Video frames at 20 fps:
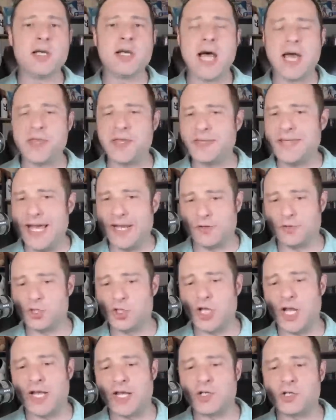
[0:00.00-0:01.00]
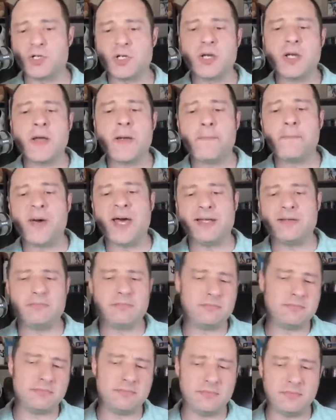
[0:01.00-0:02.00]
I think that'll change. But
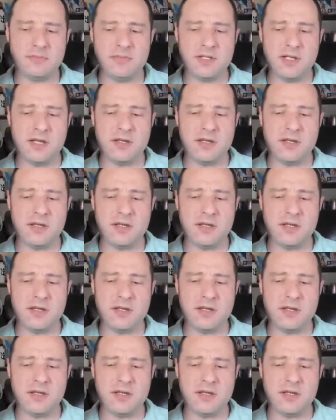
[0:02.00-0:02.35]
uh,